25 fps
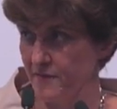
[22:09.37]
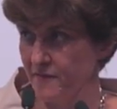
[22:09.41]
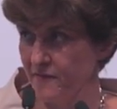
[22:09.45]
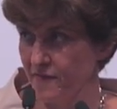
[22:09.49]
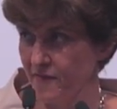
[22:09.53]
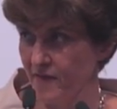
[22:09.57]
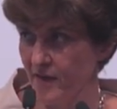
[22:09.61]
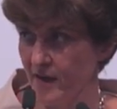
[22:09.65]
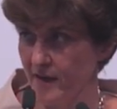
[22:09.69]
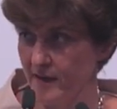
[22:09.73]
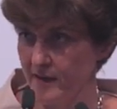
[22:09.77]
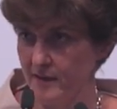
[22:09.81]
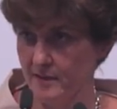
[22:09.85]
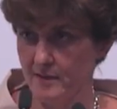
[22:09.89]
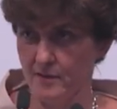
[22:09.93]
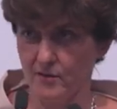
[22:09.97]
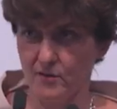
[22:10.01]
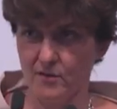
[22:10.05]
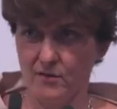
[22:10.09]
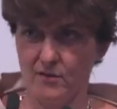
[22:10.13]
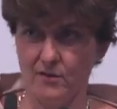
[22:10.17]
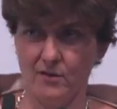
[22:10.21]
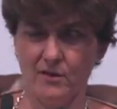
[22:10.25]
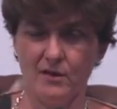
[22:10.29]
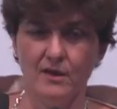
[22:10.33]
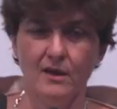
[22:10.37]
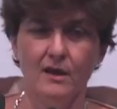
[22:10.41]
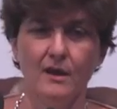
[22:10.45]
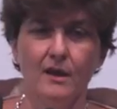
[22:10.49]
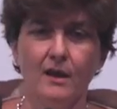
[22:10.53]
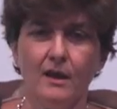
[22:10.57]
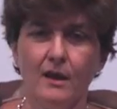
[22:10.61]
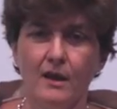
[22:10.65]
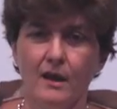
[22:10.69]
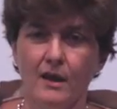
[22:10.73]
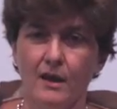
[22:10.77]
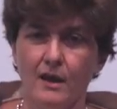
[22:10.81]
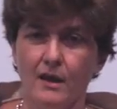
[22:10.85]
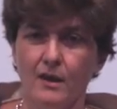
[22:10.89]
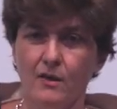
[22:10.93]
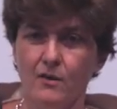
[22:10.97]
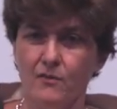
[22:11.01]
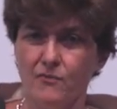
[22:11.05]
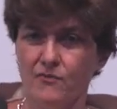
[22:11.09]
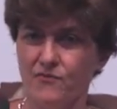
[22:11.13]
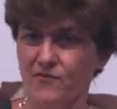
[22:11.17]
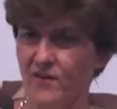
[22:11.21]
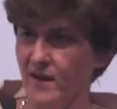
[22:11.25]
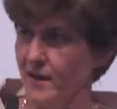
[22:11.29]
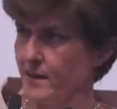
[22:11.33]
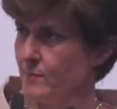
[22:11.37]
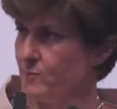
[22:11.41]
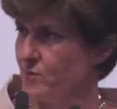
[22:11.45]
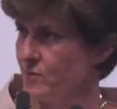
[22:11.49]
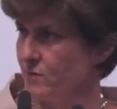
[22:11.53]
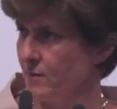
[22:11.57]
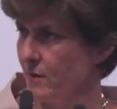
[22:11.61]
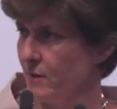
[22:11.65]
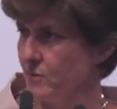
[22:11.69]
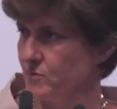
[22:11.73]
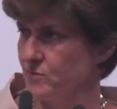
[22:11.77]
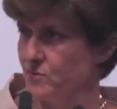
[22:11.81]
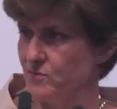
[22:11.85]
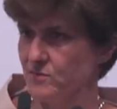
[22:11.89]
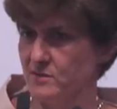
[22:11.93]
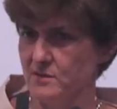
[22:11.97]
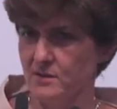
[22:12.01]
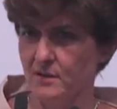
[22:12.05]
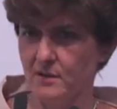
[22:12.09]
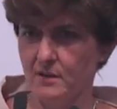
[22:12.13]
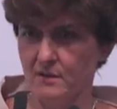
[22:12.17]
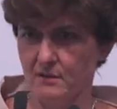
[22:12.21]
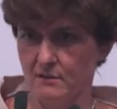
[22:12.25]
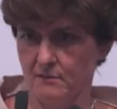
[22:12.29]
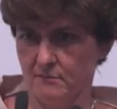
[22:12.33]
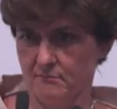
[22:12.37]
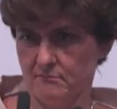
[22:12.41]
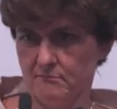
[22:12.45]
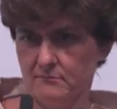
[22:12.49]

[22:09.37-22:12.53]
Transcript: fine fiber. How do you say?